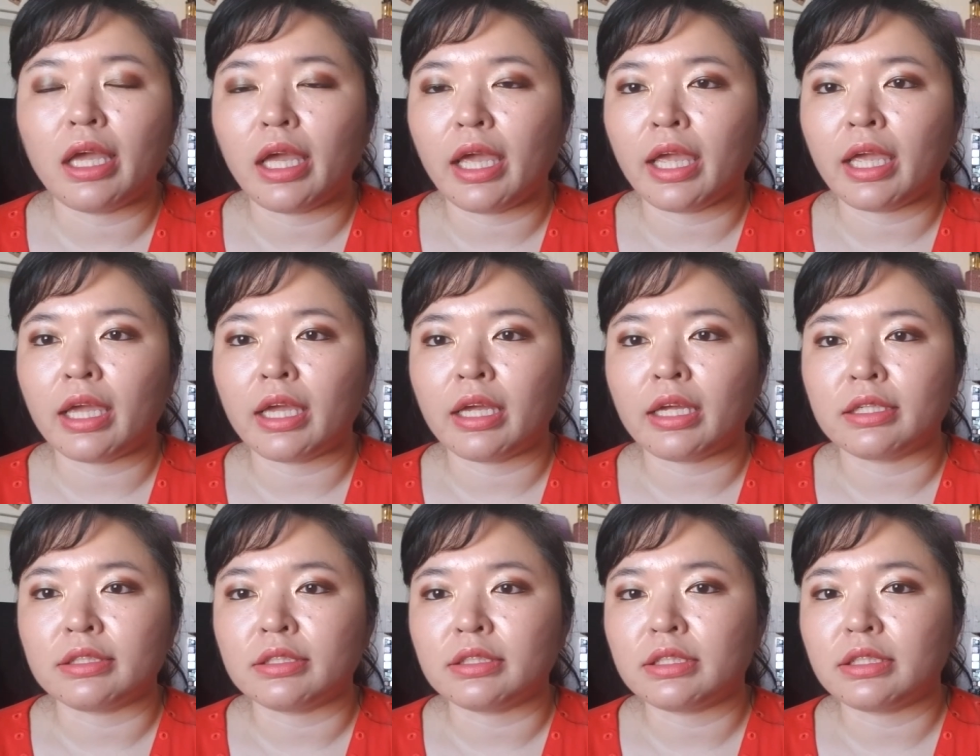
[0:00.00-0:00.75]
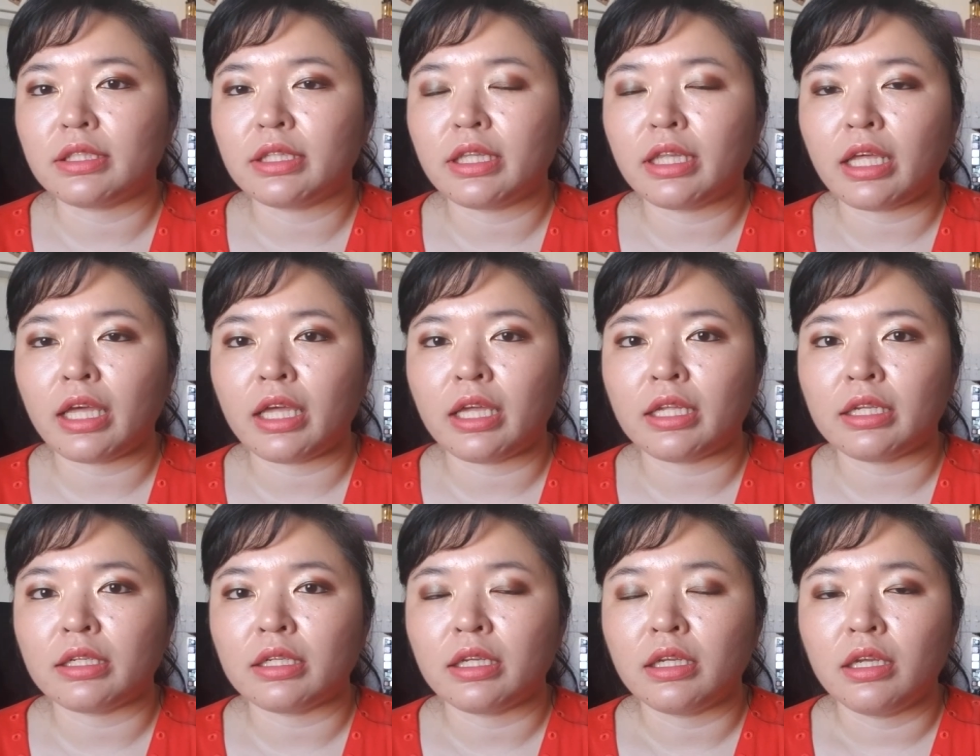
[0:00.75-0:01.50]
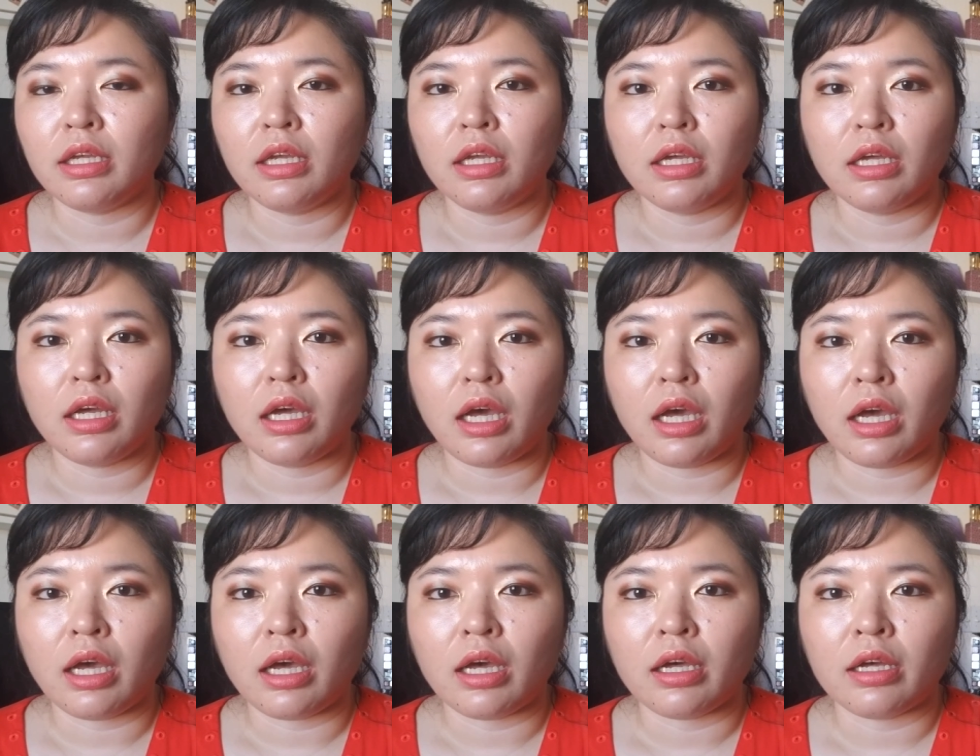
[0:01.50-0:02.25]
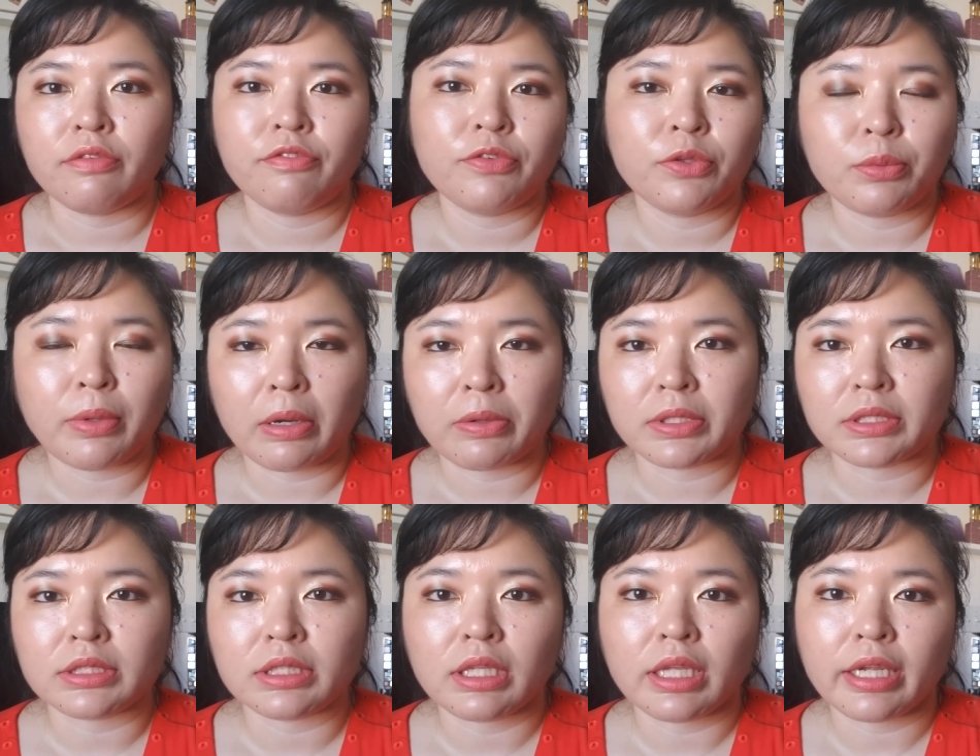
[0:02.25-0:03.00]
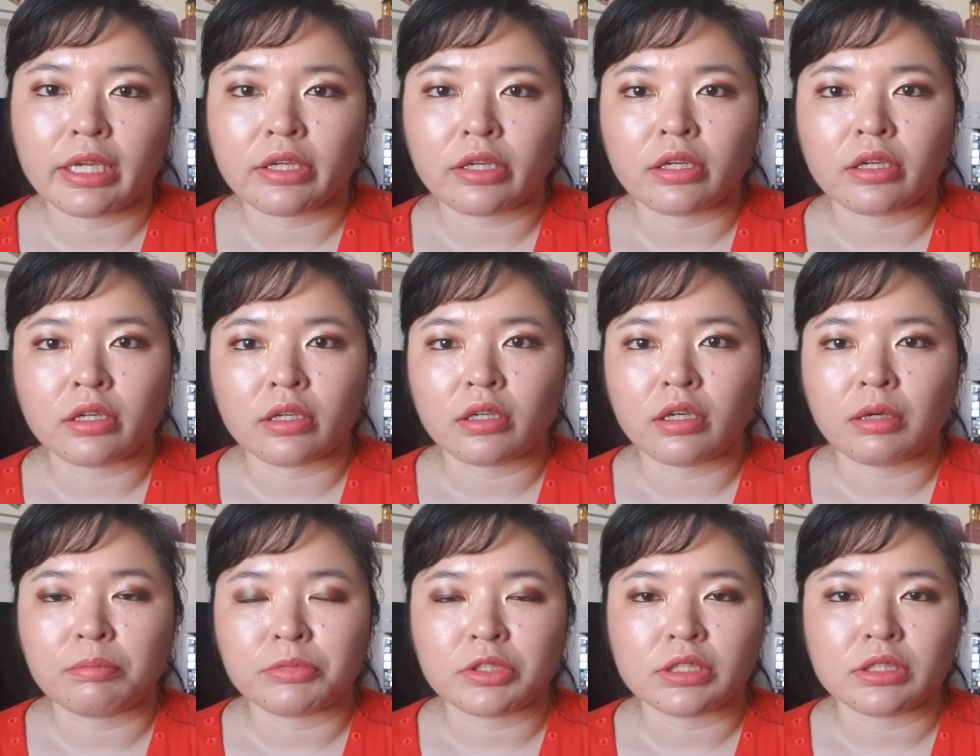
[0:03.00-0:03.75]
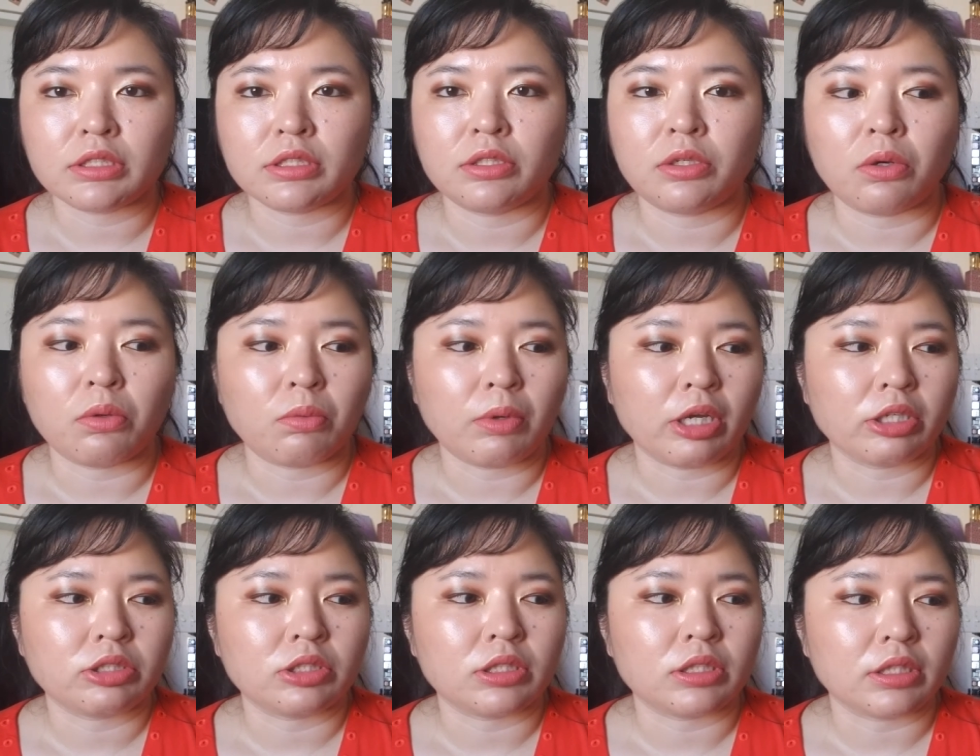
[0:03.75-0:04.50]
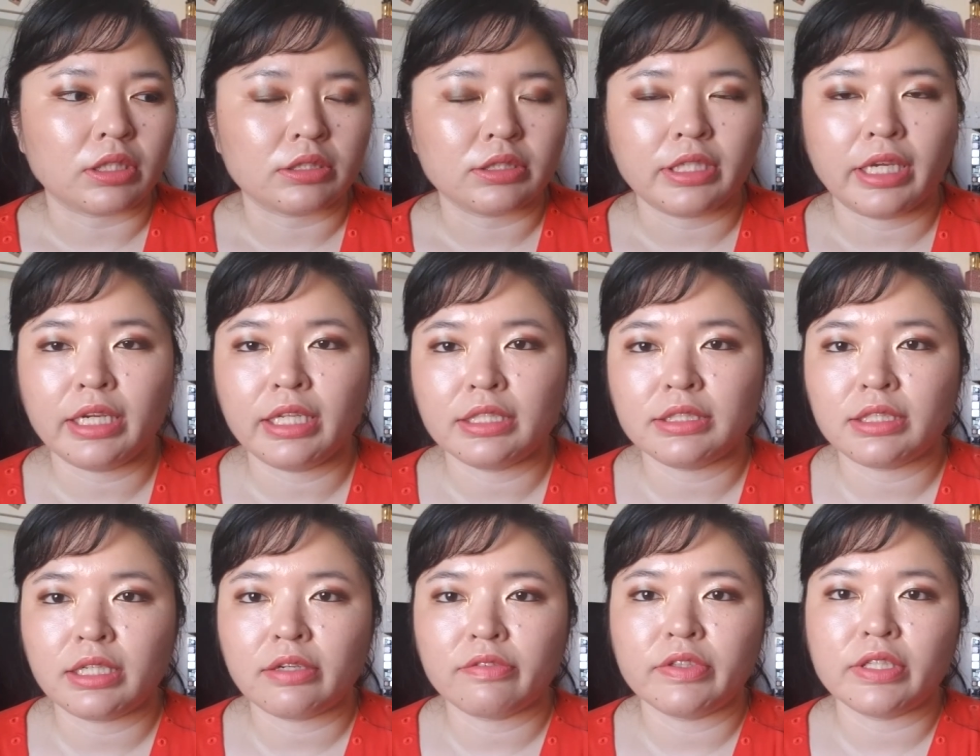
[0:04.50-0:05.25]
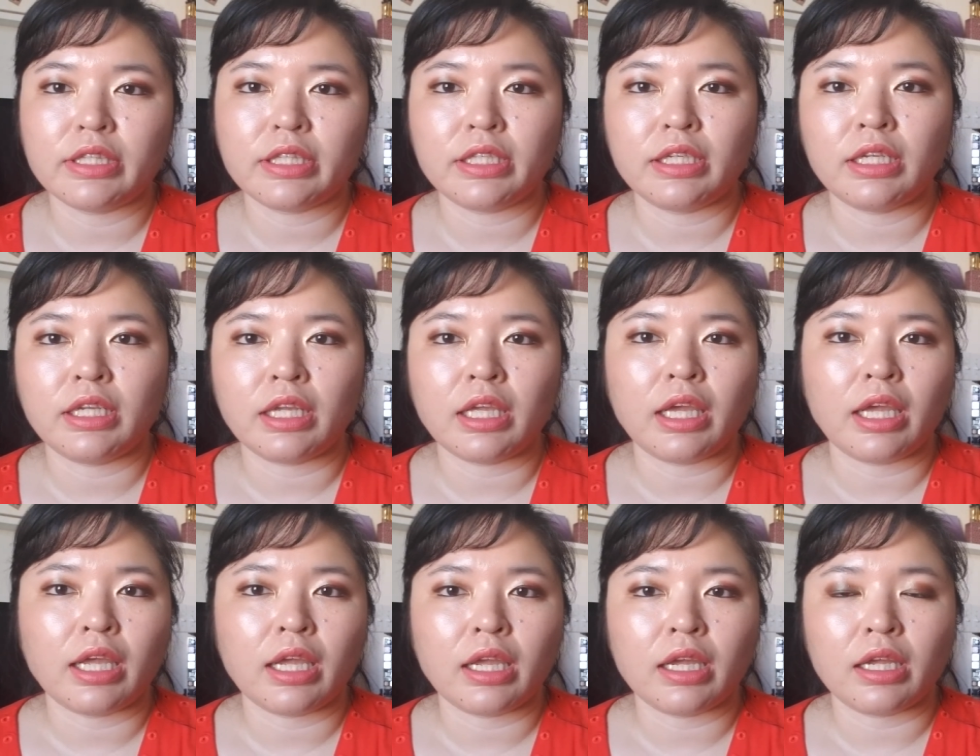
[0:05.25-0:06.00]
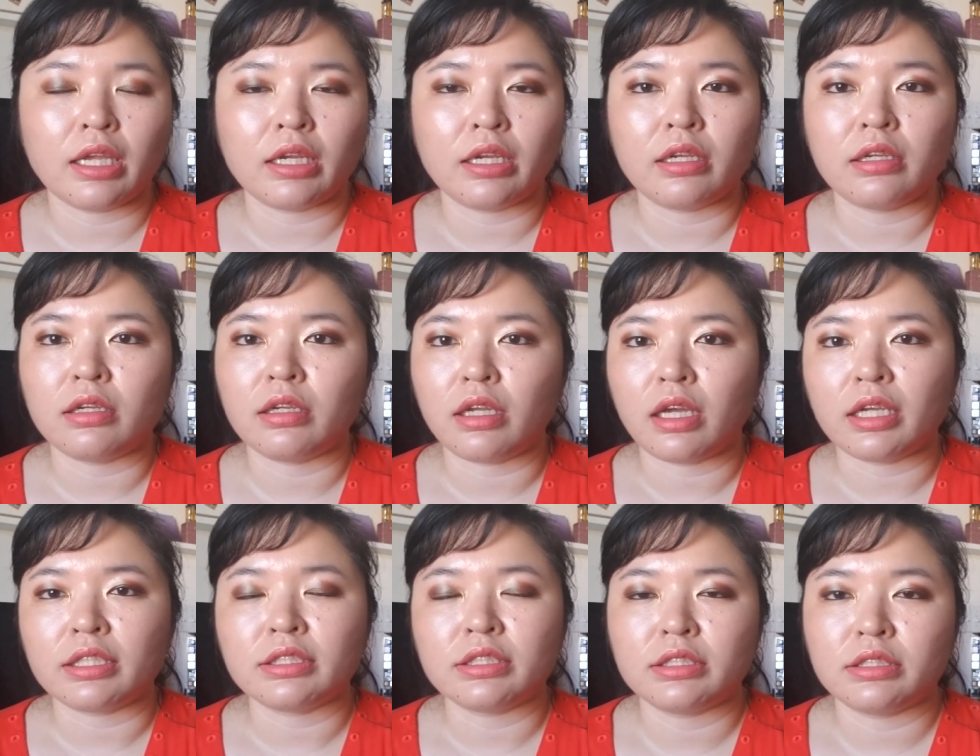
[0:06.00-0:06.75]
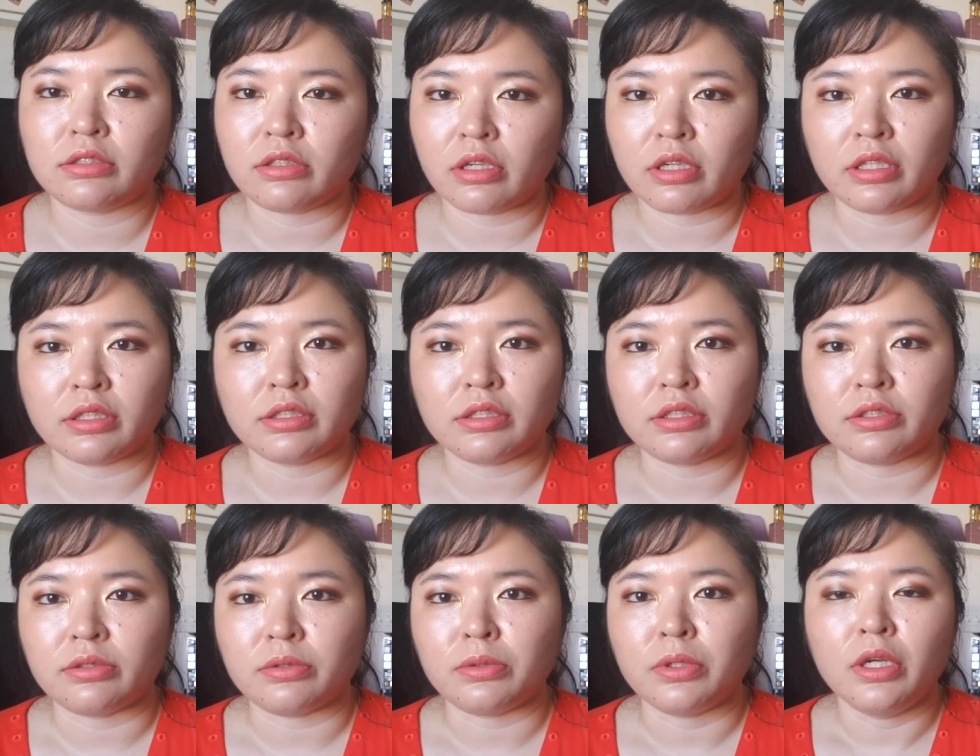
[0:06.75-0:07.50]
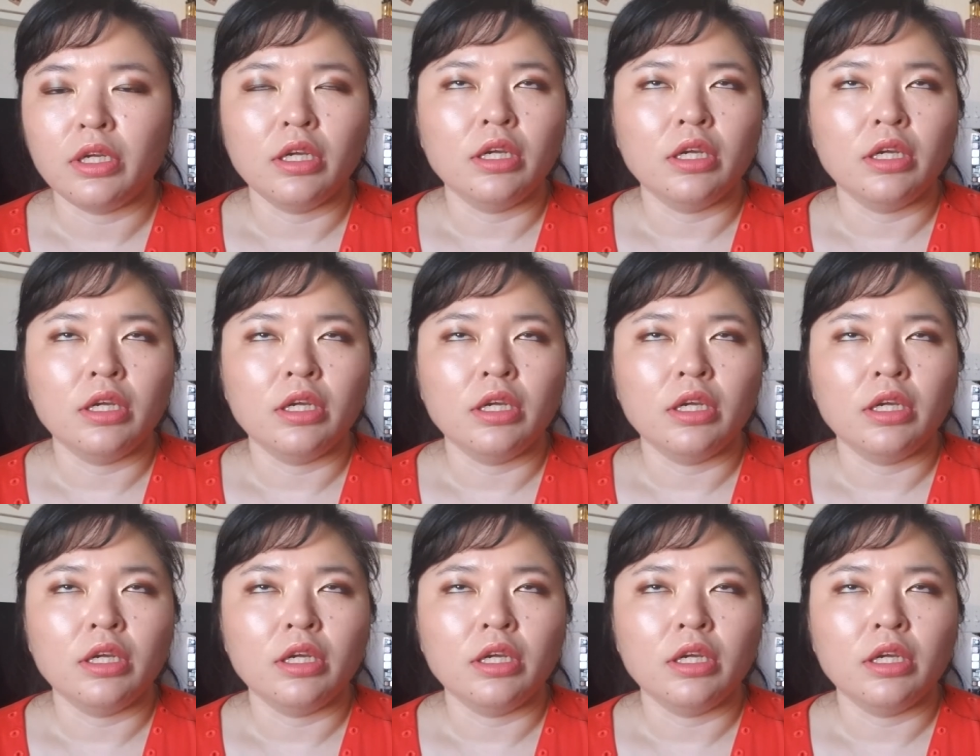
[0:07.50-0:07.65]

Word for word: And then Uh, a few hours later, I'm just, you know, watching tennis and everything, and I started to